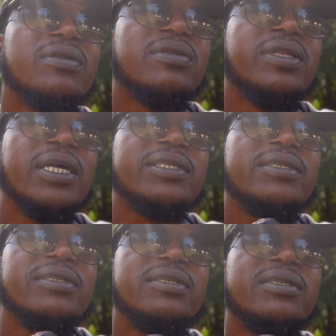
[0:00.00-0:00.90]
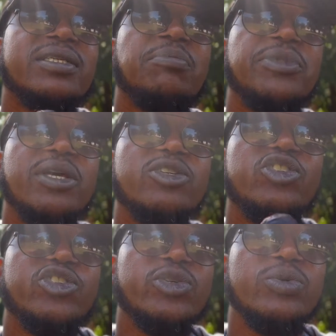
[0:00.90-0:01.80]
that something's
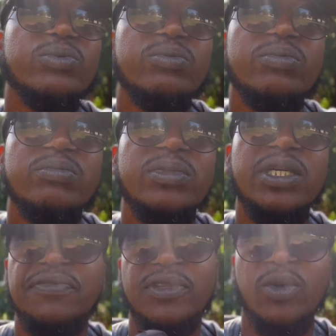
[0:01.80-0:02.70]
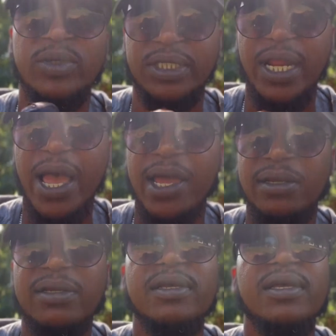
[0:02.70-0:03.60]
true, even though it's not,
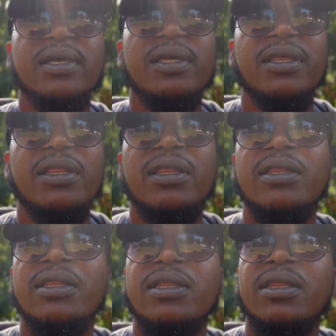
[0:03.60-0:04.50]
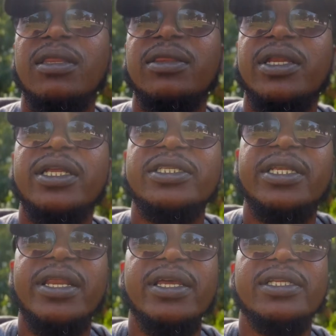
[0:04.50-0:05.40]
then it's
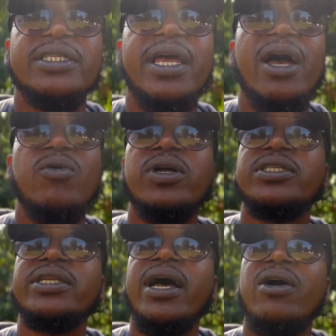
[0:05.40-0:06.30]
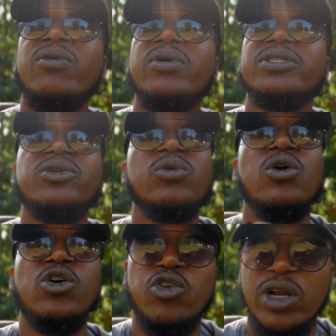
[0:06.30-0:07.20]
it's now it's now it's no
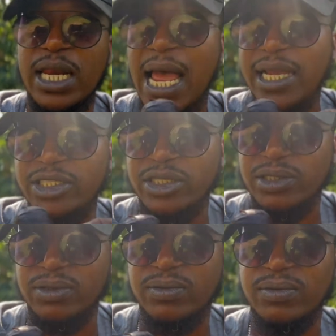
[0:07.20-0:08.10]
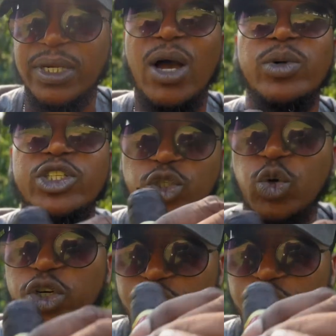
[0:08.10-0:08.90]
longer a lie to you. Now it's your